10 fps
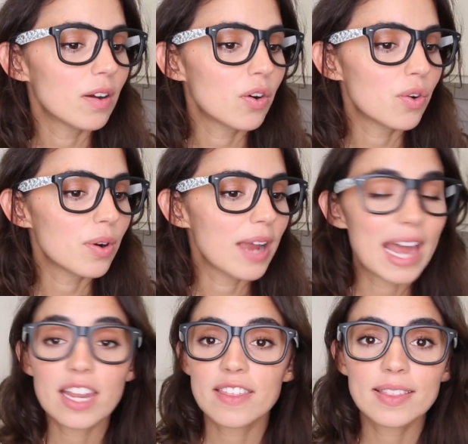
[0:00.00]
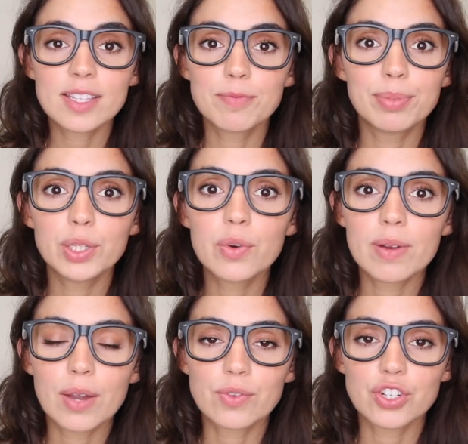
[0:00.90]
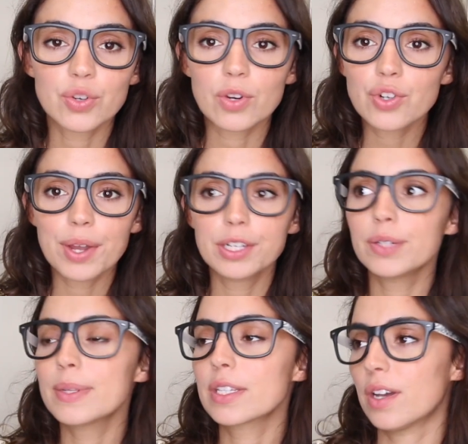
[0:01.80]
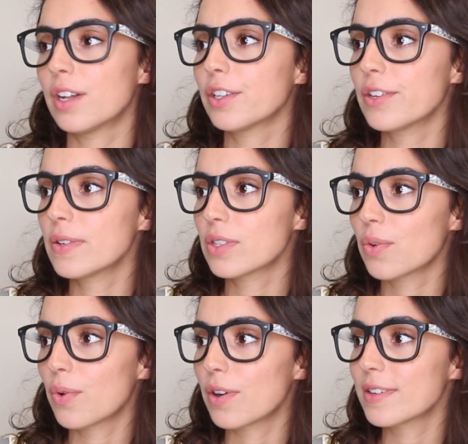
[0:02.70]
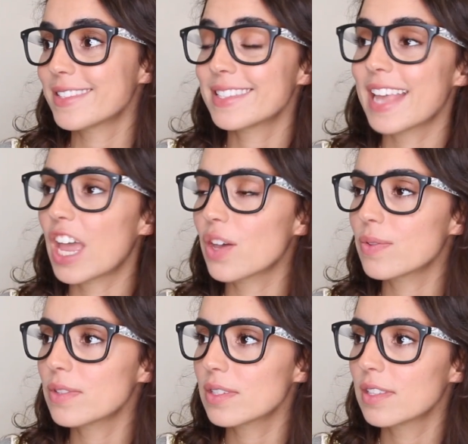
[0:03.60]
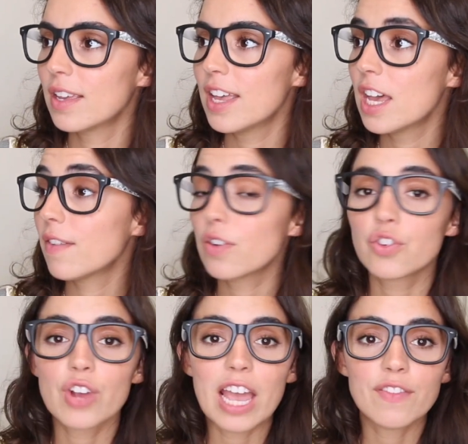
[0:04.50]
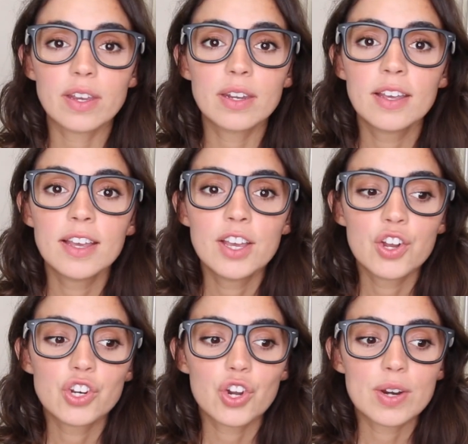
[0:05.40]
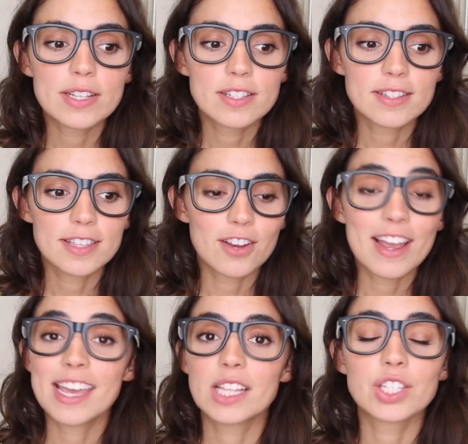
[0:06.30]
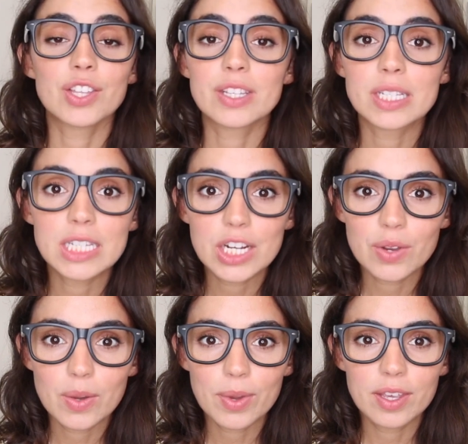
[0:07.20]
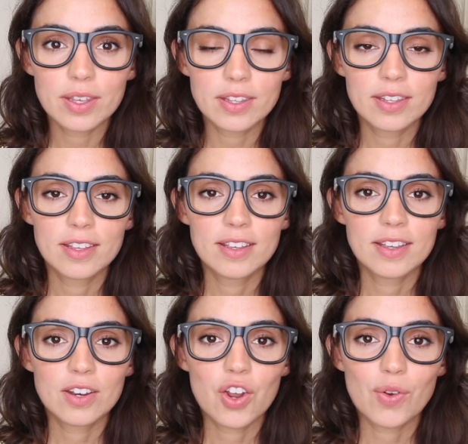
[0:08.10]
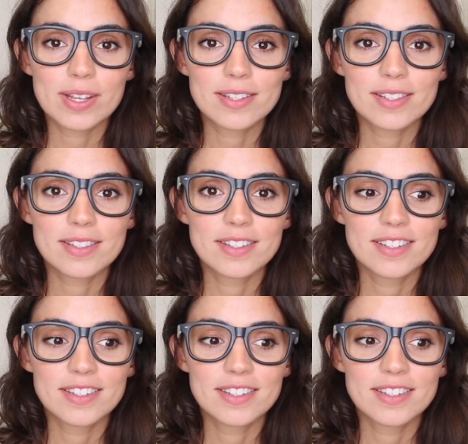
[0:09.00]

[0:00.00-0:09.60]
or anything that's blue around you. Or try to notice colors or sounds. If you're driving, notice your hands on the steering wheel. Notice